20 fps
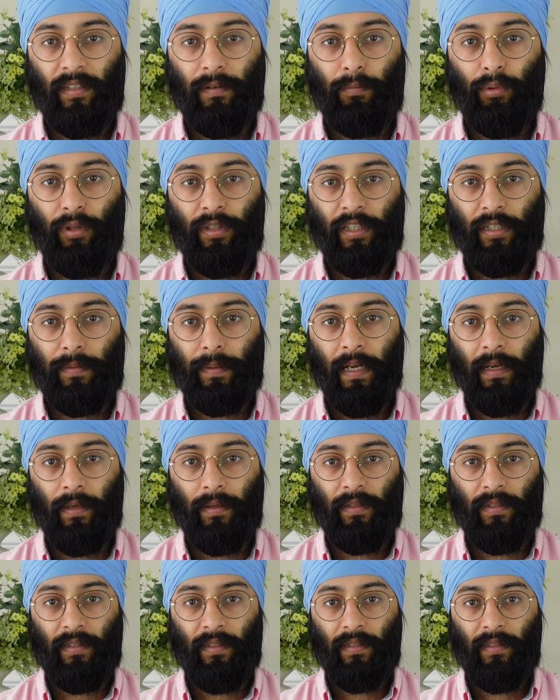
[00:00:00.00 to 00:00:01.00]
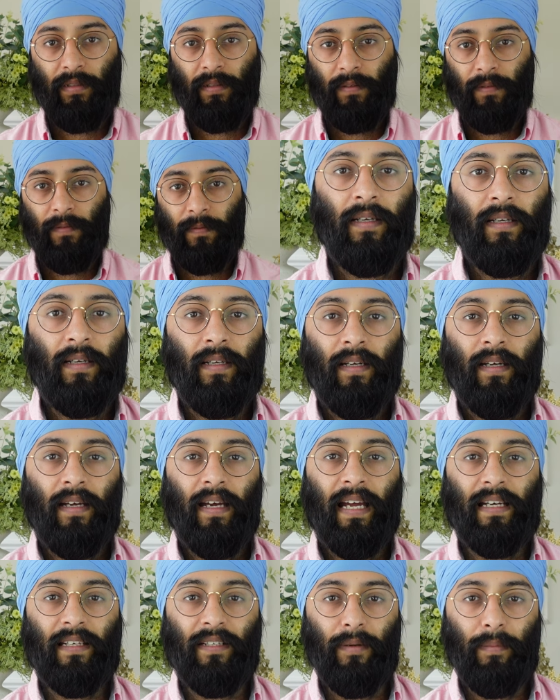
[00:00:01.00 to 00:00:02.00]
British pounds.
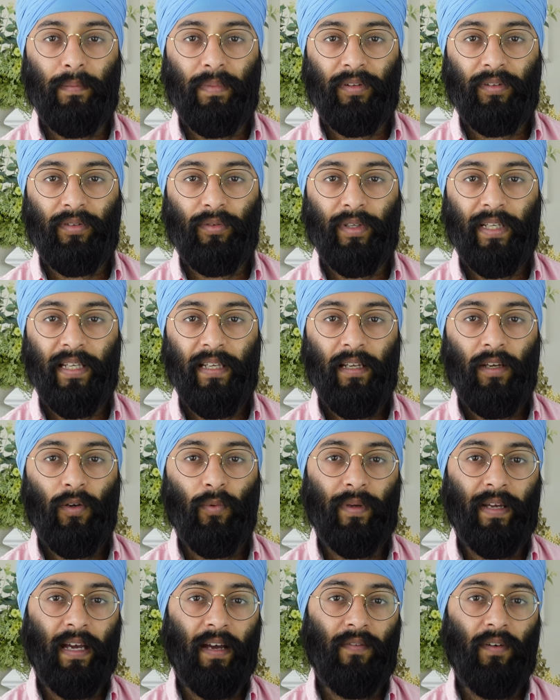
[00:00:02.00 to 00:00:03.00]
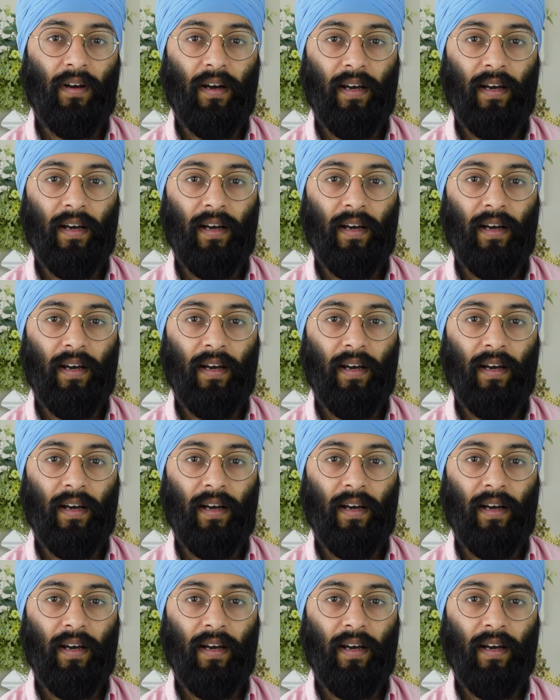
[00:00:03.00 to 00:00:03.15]
At number three, we have